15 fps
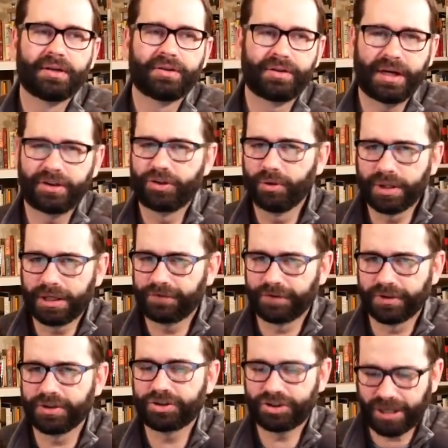They're not doing it
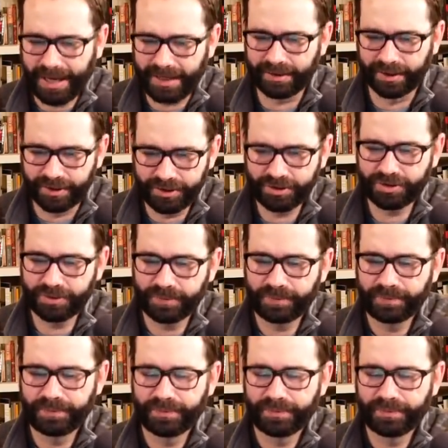for the challenge.